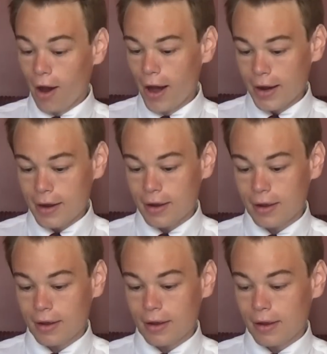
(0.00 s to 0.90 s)
God.
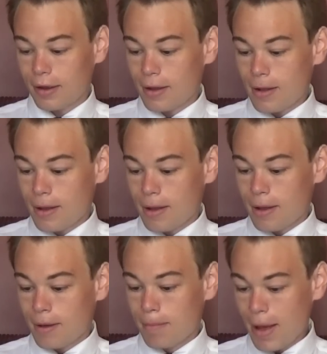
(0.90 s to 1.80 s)

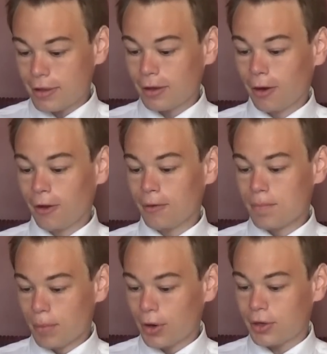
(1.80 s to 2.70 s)

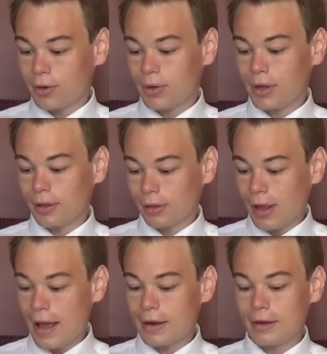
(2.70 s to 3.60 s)
Methanol, mercury,
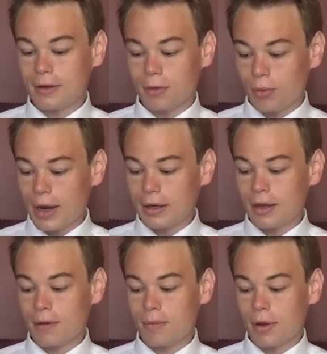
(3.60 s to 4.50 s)
lead,
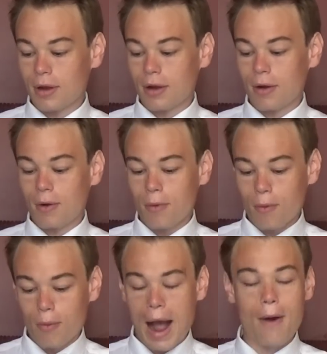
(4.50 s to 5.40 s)
uranium.
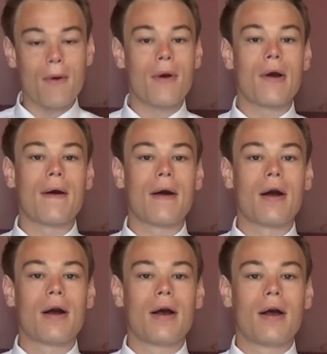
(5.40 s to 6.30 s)
Wow.
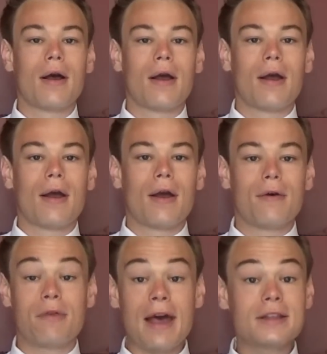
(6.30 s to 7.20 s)

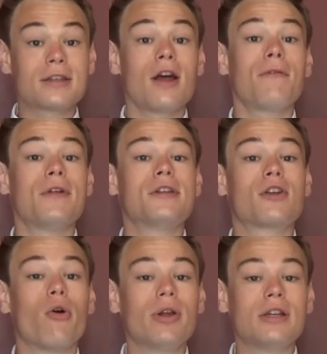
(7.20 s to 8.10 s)
That stuff
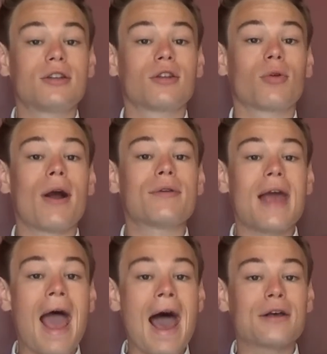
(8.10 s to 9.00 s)
is going into the
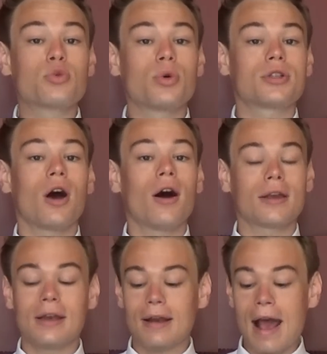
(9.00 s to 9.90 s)
ground as we're
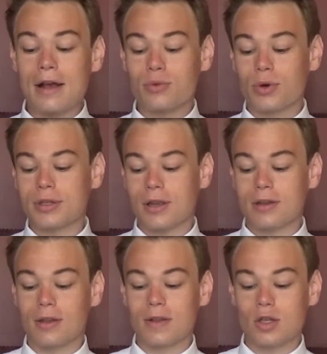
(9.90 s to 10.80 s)
talking and as we're
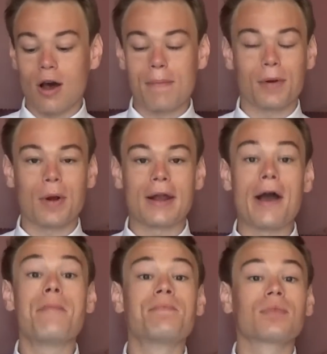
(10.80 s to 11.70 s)
discussing this topic right
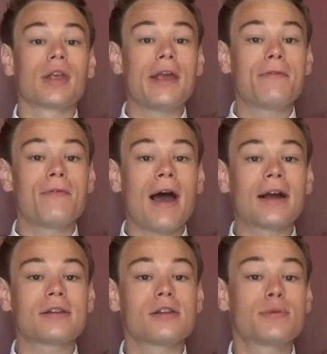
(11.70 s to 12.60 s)
now. In
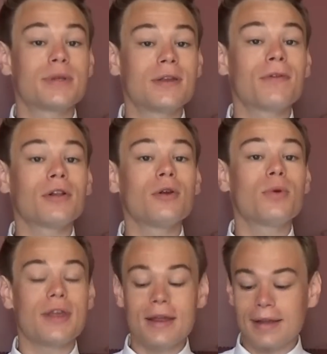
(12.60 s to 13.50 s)
fact, specifically
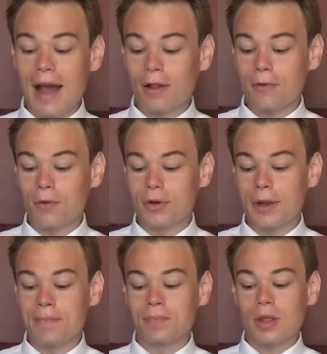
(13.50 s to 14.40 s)
within
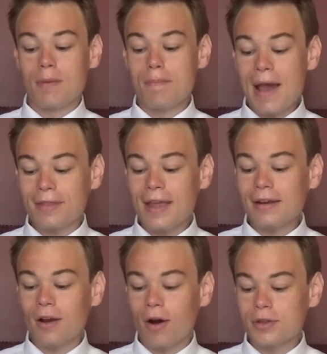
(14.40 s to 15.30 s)
California,
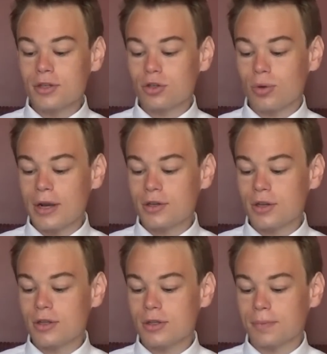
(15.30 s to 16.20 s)
methane
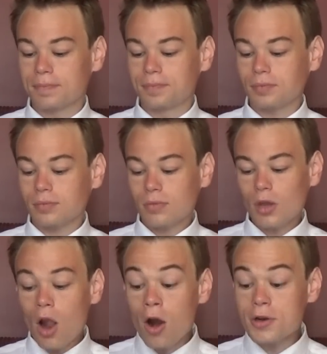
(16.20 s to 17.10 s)
concentrations
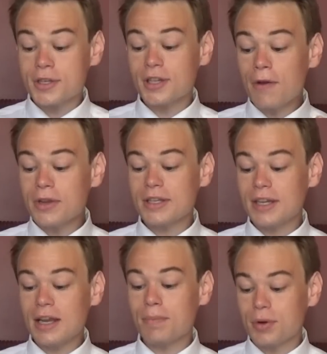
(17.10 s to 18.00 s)
are
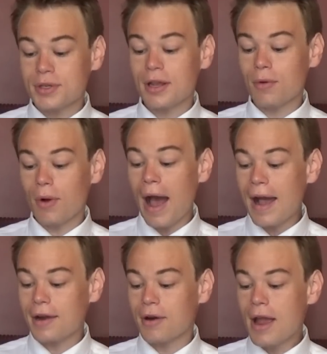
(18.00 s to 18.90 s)
17%
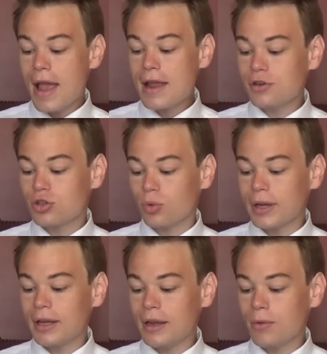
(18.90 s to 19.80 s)
higher in
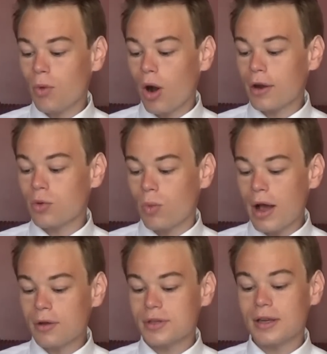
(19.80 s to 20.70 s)
drinking water
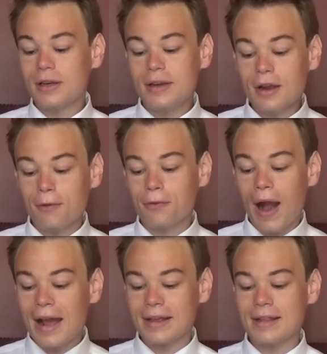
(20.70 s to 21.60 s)
wells near
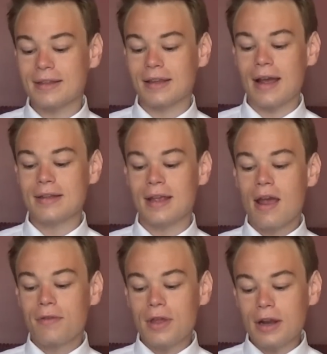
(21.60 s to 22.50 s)
fracking sites
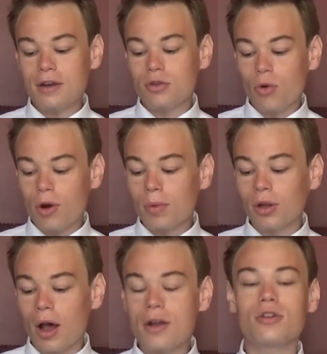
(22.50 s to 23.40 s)
than in
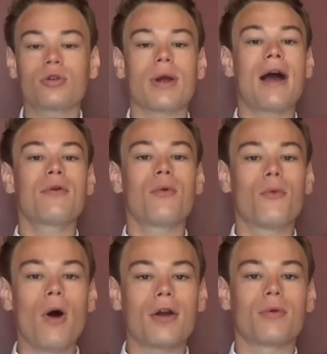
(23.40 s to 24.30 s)
normal underground
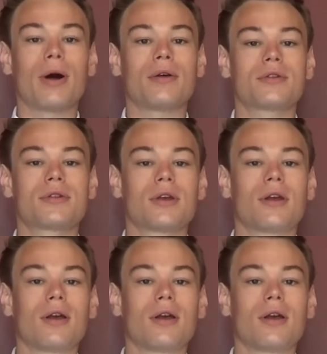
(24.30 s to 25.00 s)
water wells.